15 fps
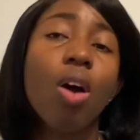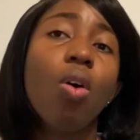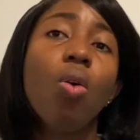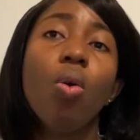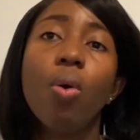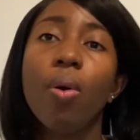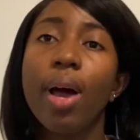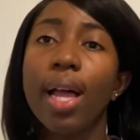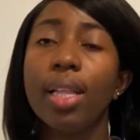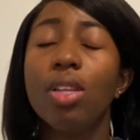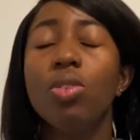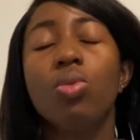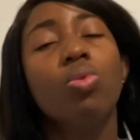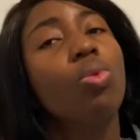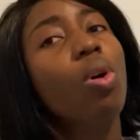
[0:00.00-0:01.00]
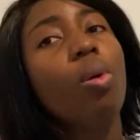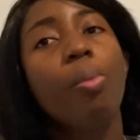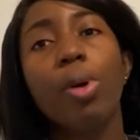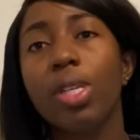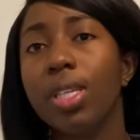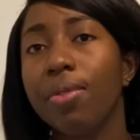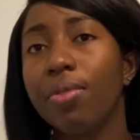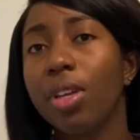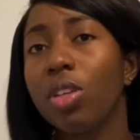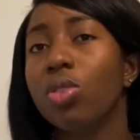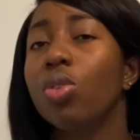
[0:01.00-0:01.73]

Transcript: or at least 2 or more certificates.